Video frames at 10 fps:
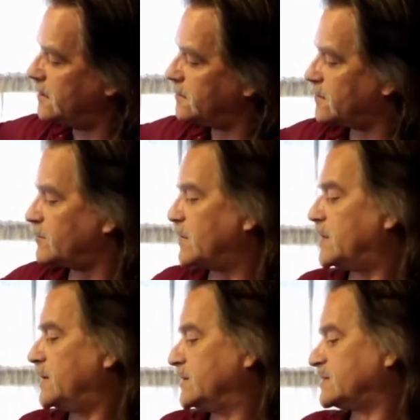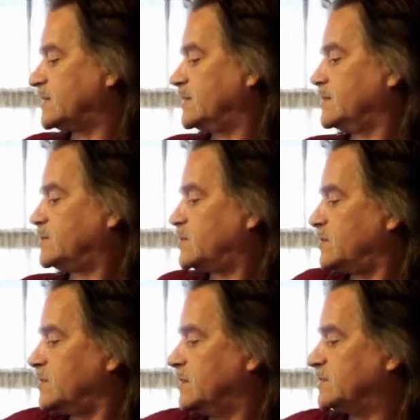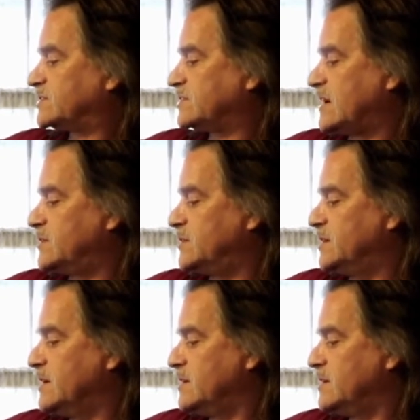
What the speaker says: to where it's centered